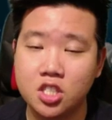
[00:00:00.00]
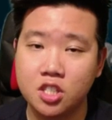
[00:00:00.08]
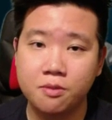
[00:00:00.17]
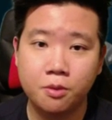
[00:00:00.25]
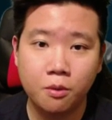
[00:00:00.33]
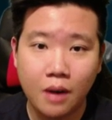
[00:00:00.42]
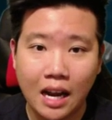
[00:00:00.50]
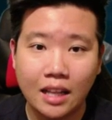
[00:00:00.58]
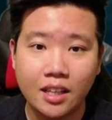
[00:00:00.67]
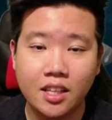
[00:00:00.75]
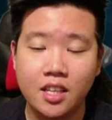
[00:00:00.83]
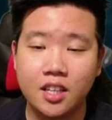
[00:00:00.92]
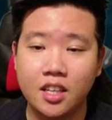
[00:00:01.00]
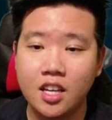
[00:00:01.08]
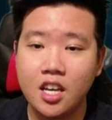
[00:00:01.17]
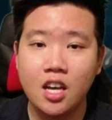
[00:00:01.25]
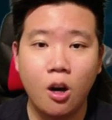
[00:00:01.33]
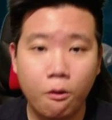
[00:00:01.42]
just for rallying,
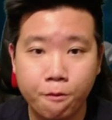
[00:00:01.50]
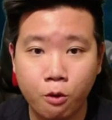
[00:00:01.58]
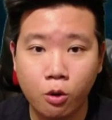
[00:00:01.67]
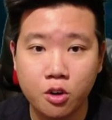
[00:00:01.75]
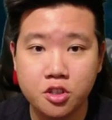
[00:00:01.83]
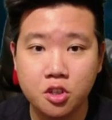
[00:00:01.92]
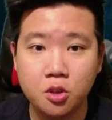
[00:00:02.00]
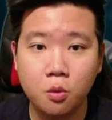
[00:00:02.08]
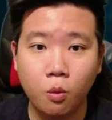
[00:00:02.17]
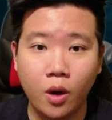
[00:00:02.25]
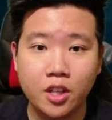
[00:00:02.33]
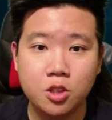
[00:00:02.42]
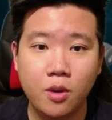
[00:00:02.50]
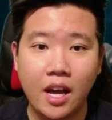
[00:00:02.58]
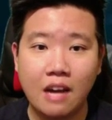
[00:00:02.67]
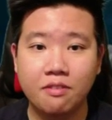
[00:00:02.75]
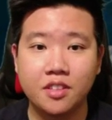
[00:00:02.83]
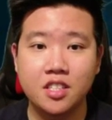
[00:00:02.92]
of course you want to
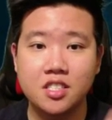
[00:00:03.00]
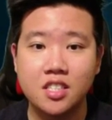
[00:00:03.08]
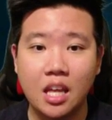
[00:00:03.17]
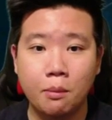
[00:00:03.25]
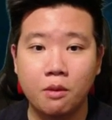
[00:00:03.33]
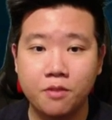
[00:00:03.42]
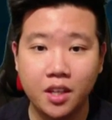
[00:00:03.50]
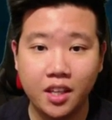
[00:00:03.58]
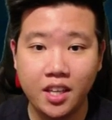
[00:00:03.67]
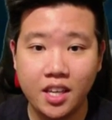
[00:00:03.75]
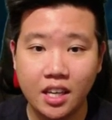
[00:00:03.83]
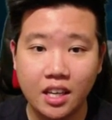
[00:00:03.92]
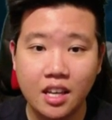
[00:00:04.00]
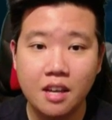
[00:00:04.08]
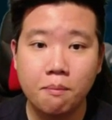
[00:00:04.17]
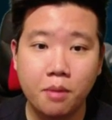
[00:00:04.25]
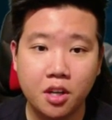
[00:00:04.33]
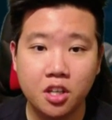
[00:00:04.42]
have this Name of the King,
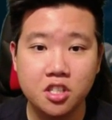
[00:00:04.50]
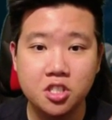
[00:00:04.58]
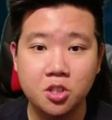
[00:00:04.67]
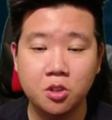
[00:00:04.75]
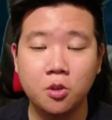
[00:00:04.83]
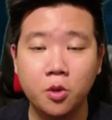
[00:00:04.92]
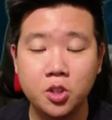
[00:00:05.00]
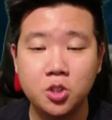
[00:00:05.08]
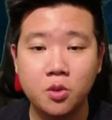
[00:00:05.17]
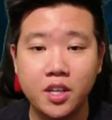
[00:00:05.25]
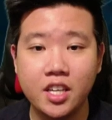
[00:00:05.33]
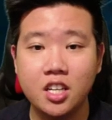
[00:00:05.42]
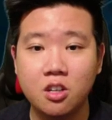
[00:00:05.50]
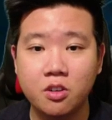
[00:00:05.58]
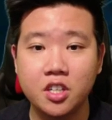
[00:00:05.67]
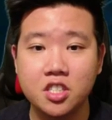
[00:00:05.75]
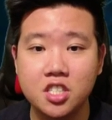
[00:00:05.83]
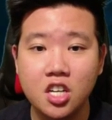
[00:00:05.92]
because you're going to
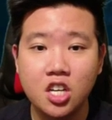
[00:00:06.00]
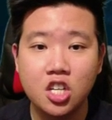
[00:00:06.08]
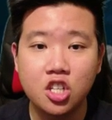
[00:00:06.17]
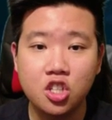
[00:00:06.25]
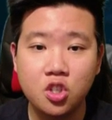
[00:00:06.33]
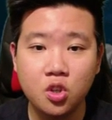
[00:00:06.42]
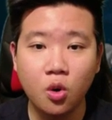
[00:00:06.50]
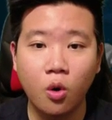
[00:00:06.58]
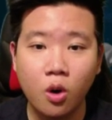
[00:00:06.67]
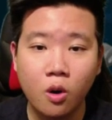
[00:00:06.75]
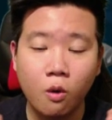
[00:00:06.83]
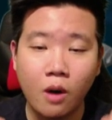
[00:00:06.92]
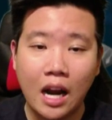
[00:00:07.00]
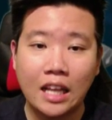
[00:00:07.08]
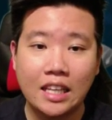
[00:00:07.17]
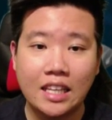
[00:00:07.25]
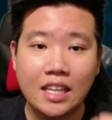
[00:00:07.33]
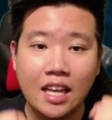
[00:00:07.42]
increase your
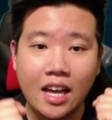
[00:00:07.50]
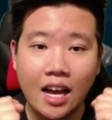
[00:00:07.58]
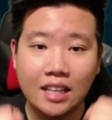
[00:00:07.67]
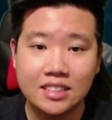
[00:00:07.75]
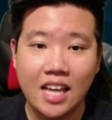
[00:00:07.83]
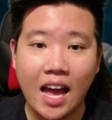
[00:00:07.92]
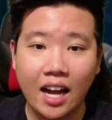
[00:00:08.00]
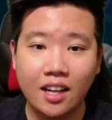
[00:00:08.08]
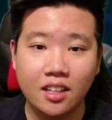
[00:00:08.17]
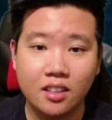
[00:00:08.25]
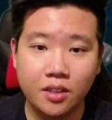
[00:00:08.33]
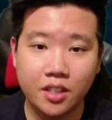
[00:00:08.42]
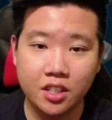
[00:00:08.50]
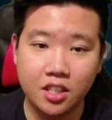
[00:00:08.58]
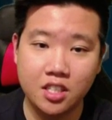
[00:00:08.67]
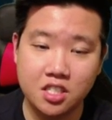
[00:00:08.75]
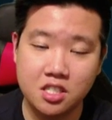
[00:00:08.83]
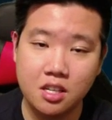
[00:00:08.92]
rally attack in
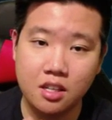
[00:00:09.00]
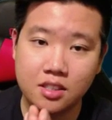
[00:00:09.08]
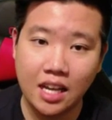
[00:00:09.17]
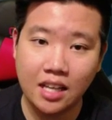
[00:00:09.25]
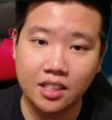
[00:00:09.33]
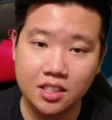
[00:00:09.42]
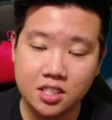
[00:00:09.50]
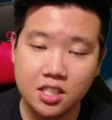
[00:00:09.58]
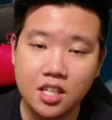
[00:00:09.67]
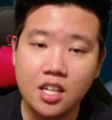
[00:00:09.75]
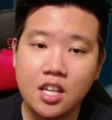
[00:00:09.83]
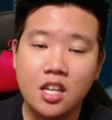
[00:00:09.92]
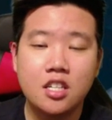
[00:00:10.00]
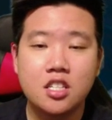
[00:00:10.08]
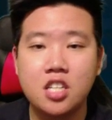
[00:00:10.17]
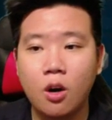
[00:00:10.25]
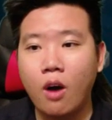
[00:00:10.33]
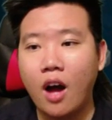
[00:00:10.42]
this talent.
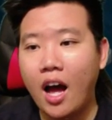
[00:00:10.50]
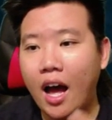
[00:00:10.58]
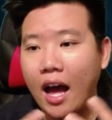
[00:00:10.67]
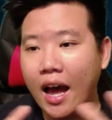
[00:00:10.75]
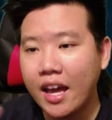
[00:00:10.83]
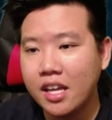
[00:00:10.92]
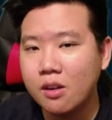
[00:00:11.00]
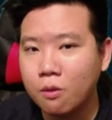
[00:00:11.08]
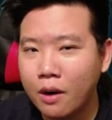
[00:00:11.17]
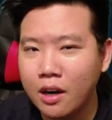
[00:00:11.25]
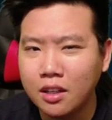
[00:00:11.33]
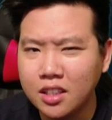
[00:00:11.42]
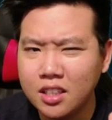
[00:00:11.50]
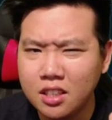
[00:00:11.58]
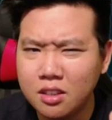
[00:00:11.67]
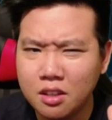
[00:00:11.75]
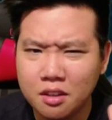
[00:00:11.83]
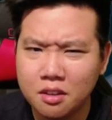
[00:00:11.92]
So I
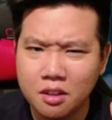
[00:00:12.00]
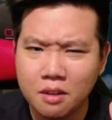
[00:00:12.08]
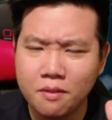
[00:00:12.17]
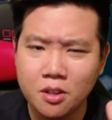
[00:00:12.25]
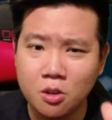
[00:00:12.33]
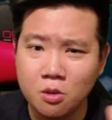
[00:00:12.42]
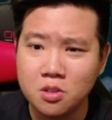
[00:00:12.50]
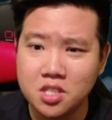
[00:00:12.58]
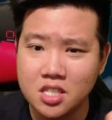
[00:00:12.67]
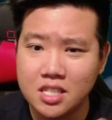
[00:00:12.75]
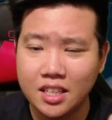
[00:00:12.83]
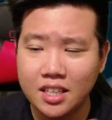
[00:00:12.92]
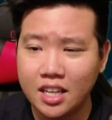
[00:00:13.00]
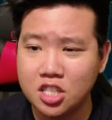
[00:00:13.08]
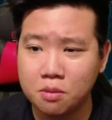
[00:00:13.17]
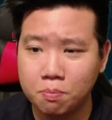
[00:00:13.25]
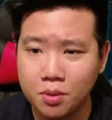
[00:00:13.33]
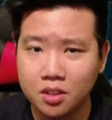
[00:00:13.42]
rarely even use this. I think I
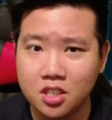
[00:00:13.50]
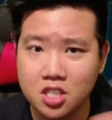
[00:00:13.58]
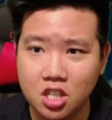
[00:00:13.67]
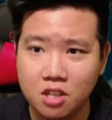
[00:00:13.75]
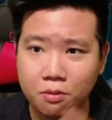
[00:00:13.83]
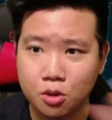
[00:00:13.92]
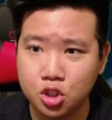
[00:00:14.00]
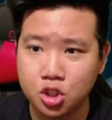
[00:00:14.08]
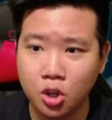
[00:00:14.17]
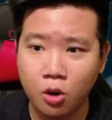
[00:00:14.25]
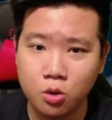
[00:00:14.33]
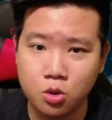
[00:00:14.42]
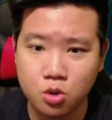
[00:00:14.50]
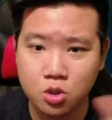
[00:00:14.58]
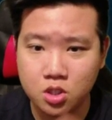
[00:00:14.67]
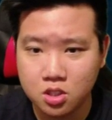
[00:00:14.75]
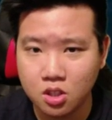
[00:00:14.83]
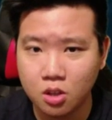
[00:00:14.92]
just built this just for show, to
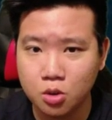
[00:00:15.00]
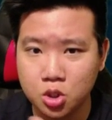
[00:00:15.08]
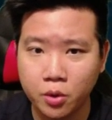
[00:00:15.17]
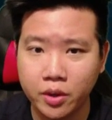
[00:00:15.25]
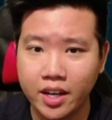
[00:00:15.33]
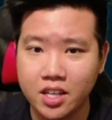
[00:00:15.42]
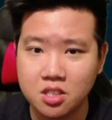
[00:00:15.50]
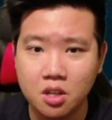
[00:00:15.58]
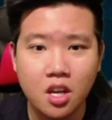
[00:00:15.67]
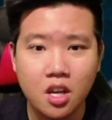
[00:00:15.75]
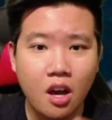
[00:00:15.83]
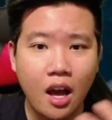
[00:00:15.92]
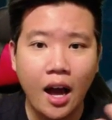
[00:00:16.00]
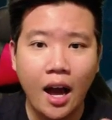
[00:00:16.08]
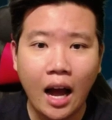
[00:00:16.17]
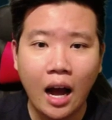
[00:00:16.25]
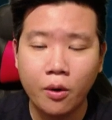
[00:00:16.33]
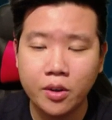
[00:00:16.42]
show you guys
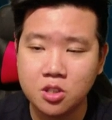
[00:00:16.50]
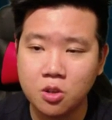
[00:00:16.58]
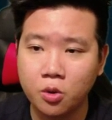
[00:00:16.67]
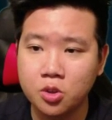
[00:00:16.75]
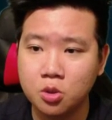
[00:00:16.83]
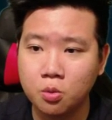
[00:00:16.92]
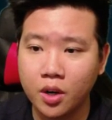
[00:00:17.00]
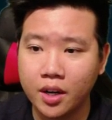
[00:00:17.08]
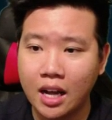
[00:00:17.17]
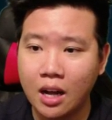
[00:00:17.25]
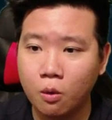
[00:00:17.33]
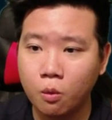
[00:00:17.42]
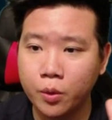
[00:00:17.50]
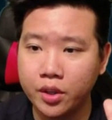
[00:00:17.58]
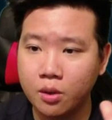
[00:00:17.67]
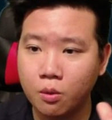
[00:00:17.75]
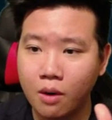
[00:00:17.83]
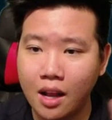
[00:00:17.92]
how it's going to work out with
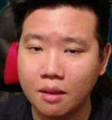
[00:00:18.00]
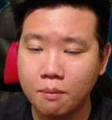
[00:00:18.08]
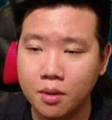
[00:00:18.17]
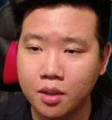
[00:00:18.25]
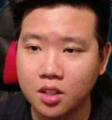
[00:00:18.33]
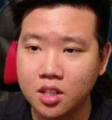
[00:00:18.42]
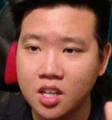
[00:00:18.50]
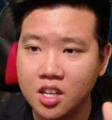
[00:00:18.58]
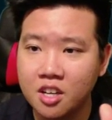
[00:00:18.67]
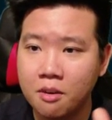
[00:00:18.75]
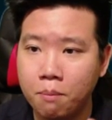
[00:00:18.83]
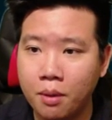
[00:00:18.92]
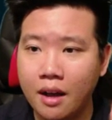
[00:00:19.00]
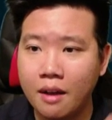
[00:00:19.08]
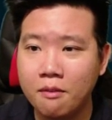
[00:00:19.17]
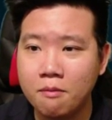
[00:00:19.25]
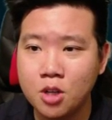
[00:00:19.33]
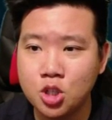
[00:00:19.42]
the rally build.
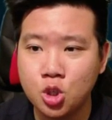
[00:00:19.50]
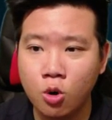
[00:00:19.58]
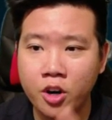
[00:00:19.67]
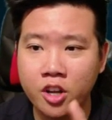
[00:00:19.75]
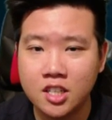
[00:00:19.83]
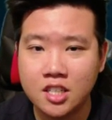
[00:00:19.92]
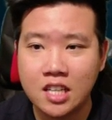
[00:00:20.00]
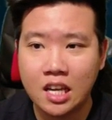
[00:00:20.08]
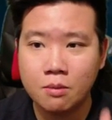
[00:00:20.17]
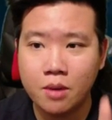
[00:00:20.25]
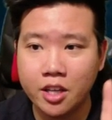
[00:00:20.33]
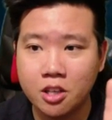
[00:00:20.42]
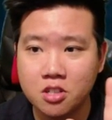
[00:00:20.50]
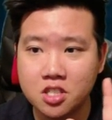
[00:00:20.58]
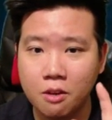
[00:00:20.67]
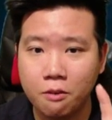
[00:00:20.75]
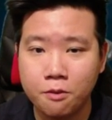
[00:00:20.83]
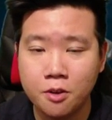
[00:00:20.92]
But majority of the time I use
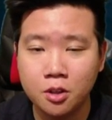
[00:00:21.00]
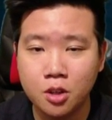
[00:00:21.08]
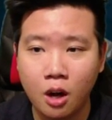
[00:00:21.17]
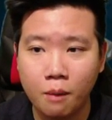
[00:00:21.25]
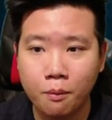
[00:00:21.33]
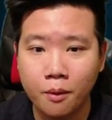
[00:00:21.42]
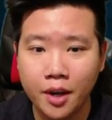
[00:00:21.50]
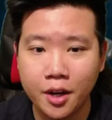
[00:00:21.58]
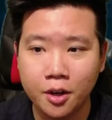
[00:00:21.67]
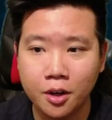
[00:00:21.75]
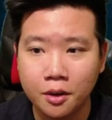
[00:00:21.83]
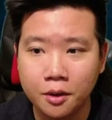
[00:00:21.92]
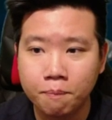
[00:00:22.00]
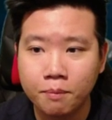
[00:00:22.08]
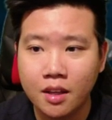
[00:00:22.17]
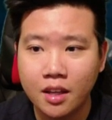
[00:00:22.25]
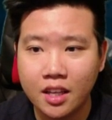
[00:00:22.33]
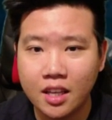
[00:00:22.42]
the field operator
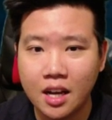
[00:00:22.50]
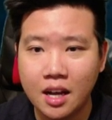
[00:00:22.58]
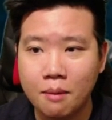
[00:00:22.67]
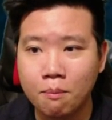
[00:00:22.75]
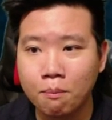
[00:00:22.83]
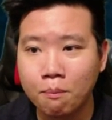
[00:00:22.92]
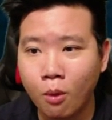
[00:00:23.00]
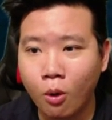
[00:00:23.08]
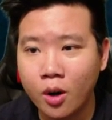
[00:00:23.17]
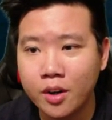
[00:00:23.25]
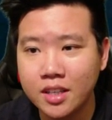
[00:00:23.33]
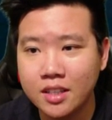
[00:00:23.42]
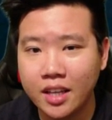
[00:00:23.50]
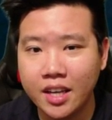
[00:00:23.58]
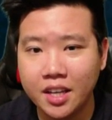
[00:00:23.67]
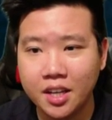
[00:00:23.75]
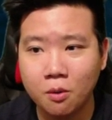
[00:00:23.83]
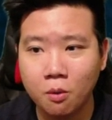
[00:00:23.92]
more than the
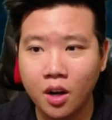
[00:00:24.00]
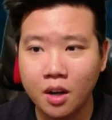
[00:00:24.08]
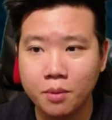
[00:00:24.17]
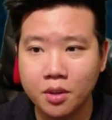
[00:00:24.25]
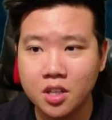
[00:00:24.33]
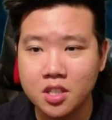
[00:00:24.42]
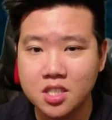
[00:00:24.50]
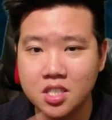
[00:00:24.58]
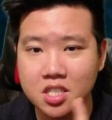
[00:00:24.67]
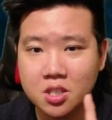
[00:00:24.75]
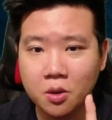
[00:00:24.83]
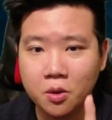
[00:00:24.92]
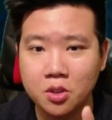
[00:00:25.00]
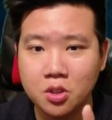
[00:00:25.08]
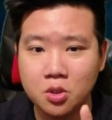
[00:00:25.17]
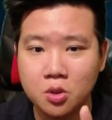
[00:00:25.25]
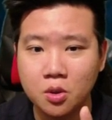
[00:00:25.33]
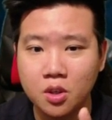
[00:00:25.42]
hit and run, because this is going
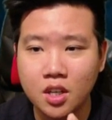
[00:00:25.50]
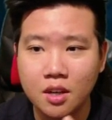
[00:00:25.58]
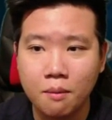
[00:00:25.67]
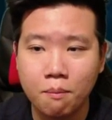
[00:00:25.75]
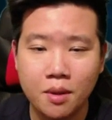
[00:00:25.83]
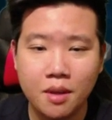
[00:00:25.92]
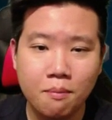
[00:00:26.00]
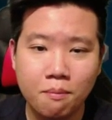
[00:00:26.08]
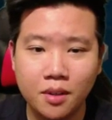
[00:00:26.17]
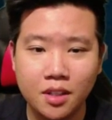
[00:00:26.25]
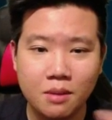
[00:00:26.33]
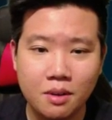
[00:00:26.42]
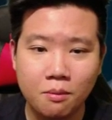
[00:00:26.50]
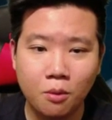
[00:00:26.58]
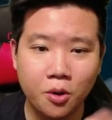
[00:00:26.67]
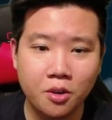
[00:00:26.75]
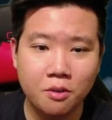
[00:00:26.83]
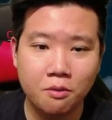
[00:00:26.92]
to be a little bit
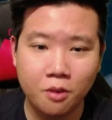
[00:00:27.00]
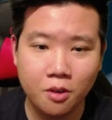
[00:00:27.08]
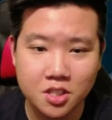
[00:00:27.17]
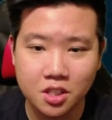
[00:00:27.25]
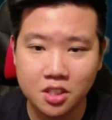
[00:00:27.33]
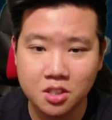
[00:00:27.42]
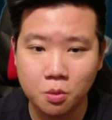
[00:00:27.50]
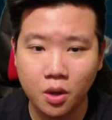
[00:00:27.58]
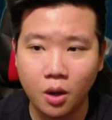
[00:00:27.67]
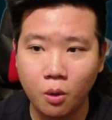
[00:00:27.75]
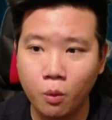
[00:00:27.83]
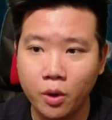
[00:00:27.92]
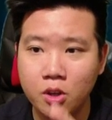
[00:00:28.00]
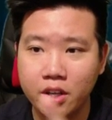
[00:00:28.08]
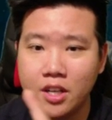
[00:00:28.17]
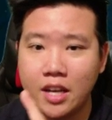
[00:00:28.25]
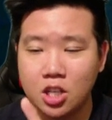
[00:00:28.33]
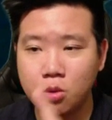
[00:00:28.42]
more universal as well. What you
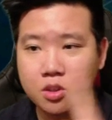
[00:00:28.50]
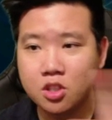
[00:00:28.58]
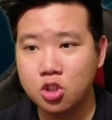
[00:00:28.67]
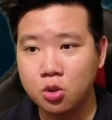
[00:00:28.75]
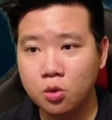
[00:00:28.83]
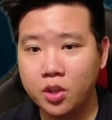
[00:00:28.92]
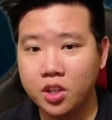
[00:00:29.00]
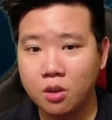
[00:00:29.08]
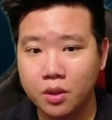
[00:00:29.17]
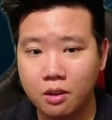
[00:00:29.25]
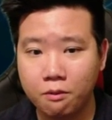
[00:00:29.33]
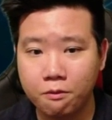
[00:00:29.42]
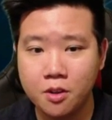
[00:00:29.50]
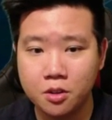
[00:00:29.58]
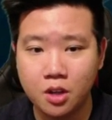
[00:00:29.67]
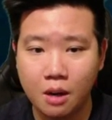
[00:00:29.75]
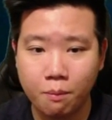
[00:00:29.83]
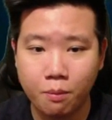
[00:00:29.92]
can actually do here with the field
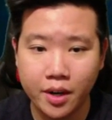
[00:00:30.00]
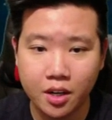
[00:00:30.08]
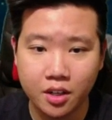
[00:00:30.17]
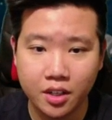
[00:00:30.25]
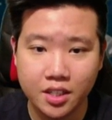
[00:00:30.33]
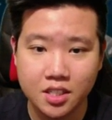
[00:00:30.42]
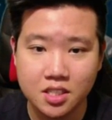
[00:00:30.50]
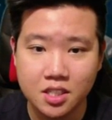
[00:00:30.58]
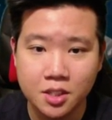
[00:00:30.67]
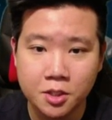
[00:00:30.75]
operator is,